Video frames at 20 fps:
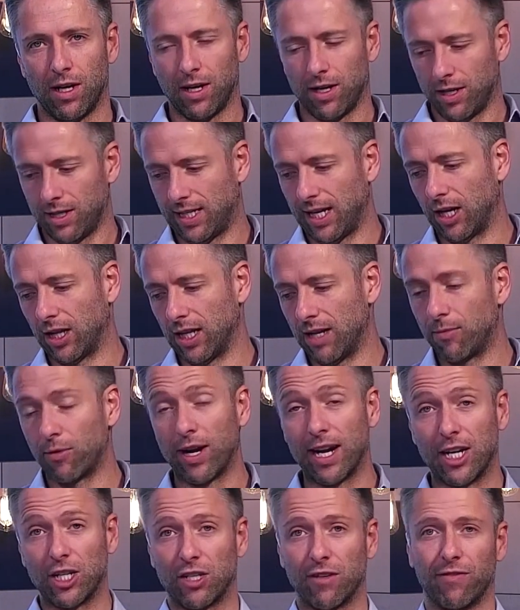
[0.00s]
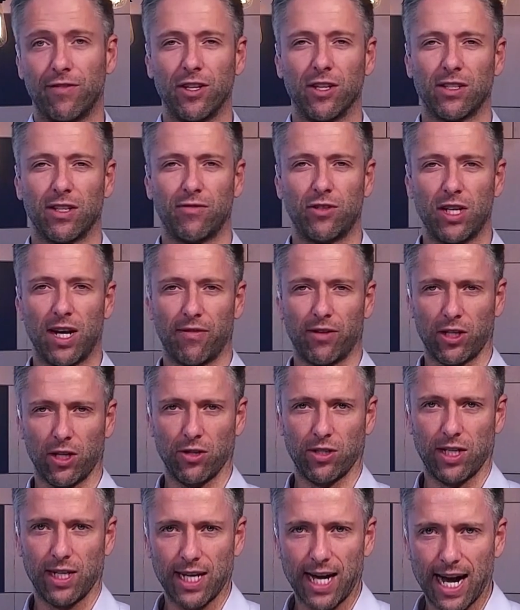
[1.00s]
See how liberated she feels if she ever
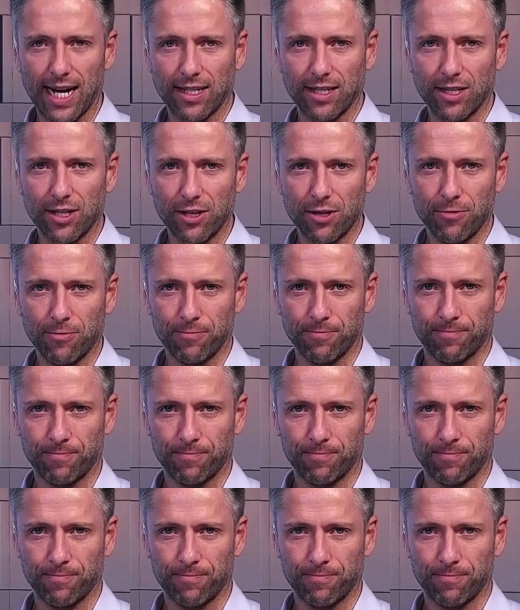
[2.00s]
goes to the ICU.